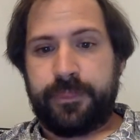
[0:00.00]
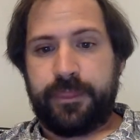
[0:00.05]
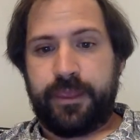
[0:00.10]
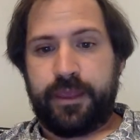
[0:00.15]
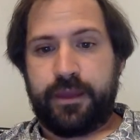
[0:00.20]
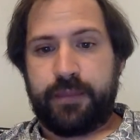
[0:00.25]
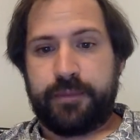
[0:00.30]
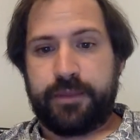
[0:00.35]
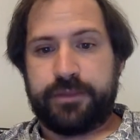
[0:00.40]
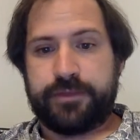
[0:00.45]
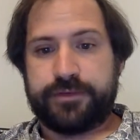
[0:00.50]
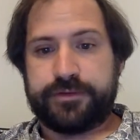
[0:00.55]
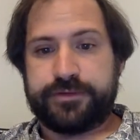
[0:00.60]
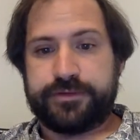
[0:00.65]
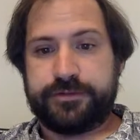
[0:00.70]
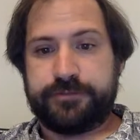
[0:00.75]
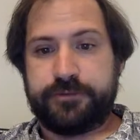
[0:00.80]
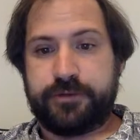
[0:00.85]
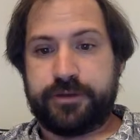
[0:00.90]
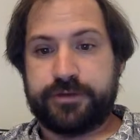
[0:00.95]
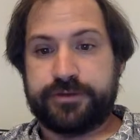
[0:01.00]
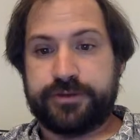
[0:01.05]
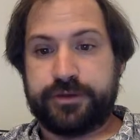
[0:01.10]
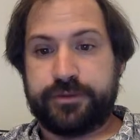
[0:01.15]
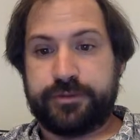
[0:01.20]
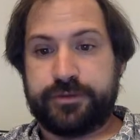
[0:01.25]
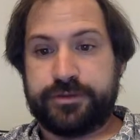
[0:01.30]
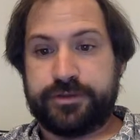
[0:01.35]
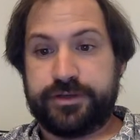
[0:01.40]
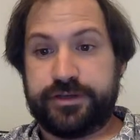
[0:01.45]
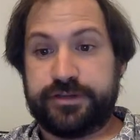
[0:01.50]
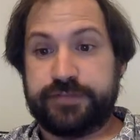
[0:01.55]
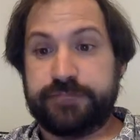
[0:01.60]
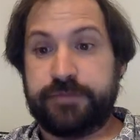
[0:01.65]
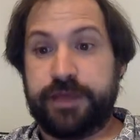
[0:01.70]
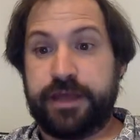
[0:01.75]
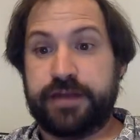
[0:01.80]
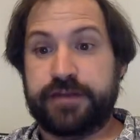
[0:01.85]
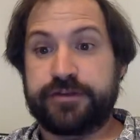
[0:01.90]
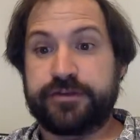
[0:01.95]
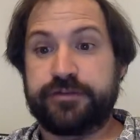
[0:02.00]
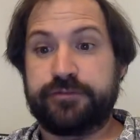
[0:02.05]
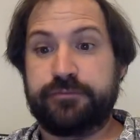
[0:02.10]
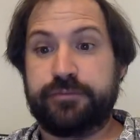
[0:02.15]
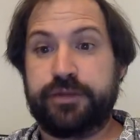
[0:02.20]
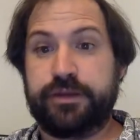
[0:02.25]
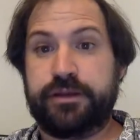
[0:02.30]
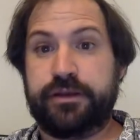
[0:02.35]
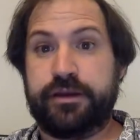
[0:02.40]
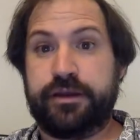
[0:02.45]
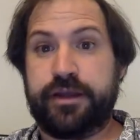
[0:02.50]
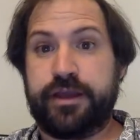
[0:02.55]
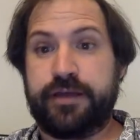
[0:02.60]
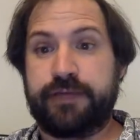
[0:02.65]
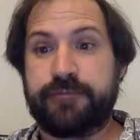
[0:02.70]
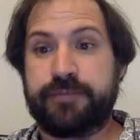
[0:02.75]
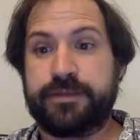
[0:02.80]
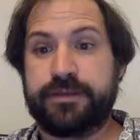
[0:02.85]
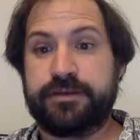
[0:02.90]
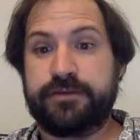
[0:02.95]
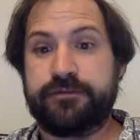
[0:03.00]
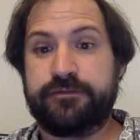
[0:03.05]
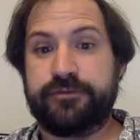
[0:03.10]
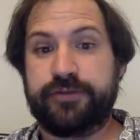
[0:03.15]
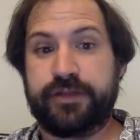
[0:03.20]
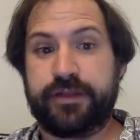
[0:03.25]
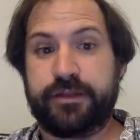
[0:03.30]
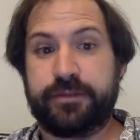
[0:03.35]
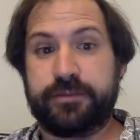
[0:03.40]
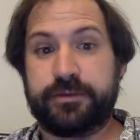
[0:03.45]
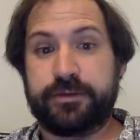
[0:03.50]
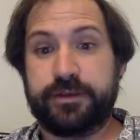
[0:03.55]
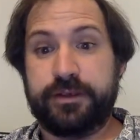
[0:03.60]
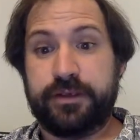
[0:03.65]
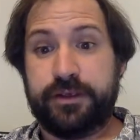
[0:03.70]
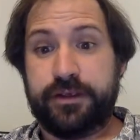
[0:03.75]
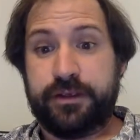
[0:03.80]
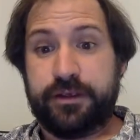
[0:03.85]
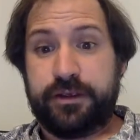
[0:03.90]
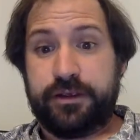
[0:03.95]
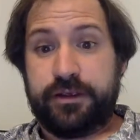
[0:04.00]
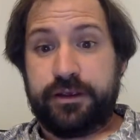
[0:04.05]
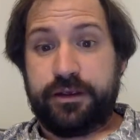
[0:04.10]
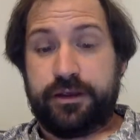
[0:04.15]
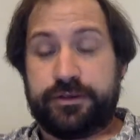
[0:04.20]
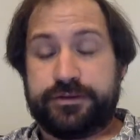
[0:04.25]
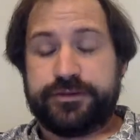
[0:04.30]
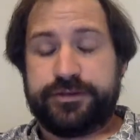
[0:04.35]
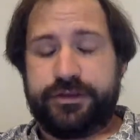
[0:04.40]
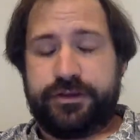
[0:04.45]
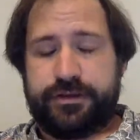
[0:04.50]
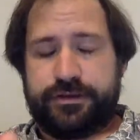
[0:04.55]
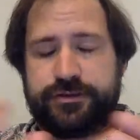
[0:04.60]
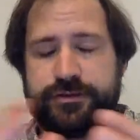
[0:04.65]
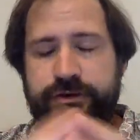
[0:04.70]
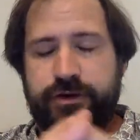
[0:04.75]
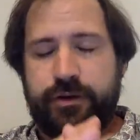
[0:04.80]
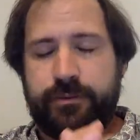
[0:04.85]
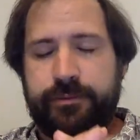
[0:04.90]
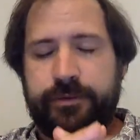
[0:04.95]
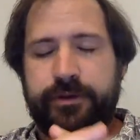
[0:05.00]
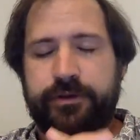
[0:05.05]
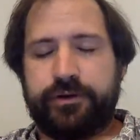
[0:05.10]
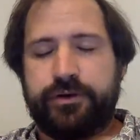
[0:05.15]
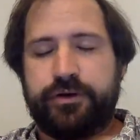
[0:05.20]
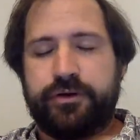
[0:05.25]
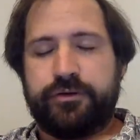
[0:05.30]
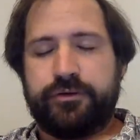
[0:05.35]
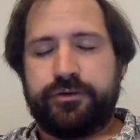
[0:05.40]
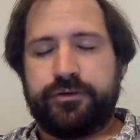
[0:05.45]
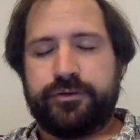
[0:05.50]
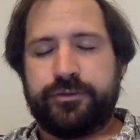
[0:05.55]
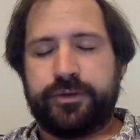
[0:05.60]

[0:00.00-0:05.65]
Methods to deposit homogeneous batches of media have been developed, C. Sharp et al.